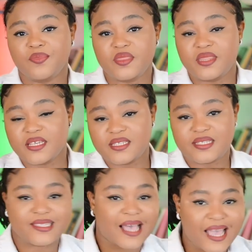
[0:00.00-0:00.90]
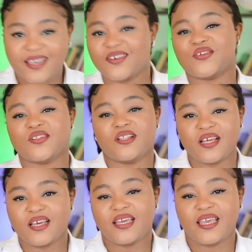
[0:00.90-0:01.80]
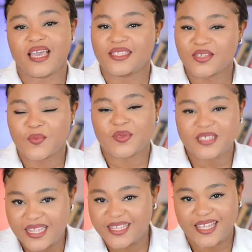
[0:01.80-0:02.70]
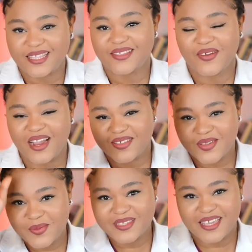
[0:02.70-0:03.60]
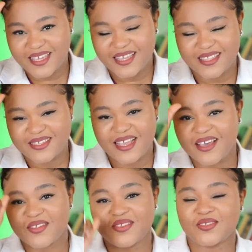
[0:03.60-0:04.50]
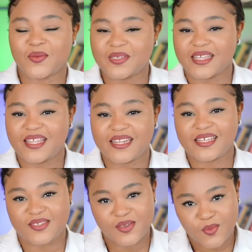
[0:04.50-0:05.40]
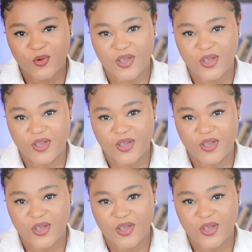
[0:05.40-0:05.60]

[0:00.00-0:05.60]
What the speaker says: this cycle gets upsetted, right? Or let me say the cycle is upsetted in some